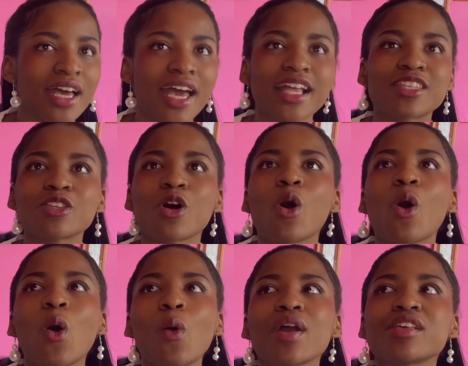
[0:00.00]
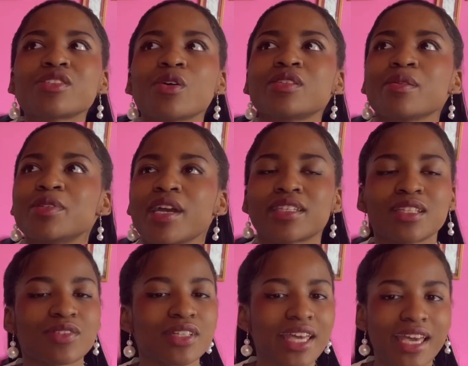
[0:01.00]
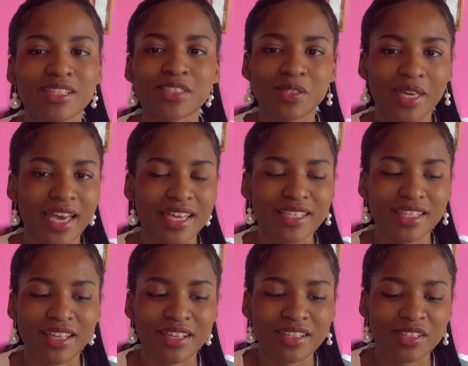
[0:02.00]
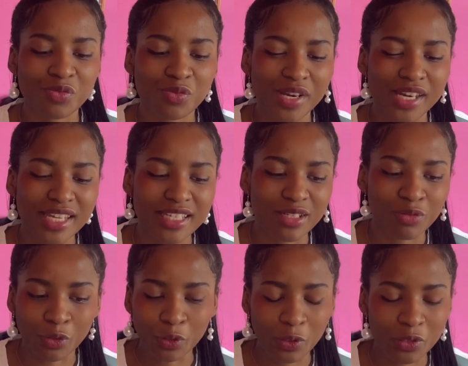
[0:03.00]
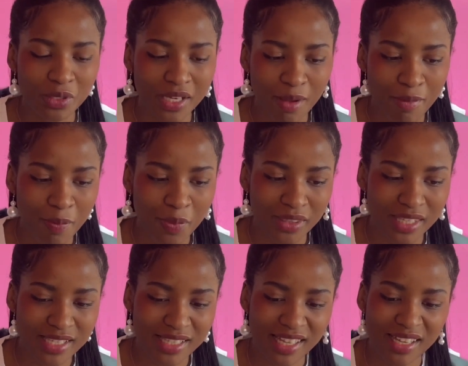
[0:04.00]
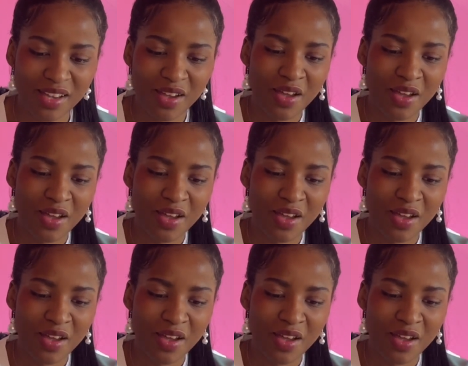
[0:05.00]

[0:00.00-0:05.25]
it's always so subjective in case to case, and it is really difficult to come up with these like